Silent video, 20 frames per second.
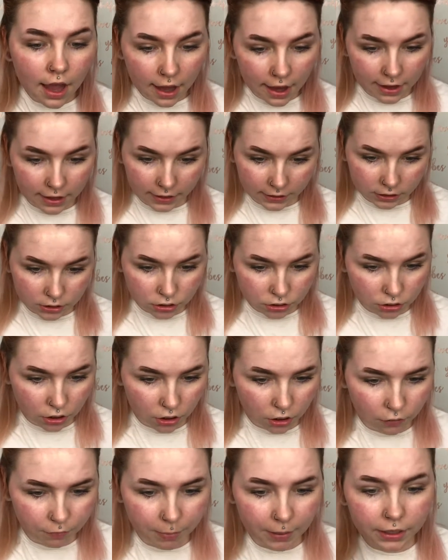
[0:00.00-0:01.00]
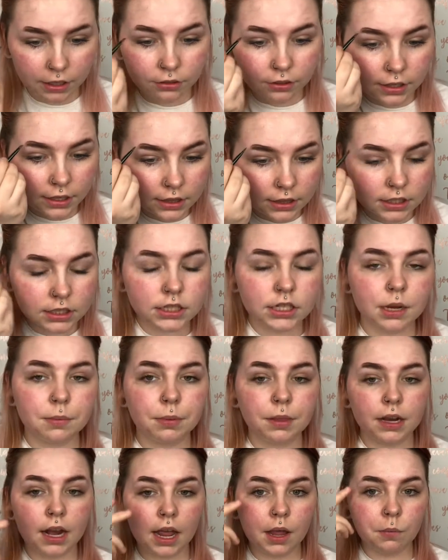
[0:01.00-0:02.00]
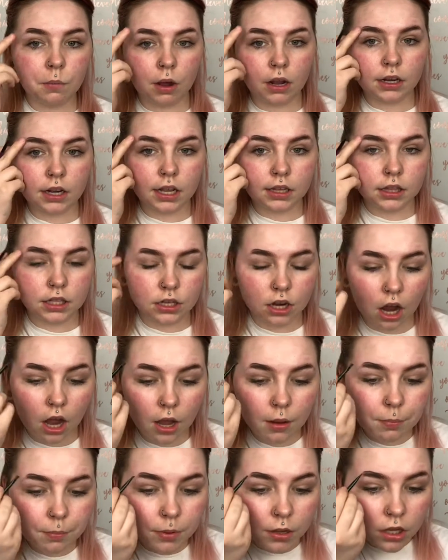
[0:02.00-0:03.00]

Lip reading: I like to start off by creating the shape that I want at the top.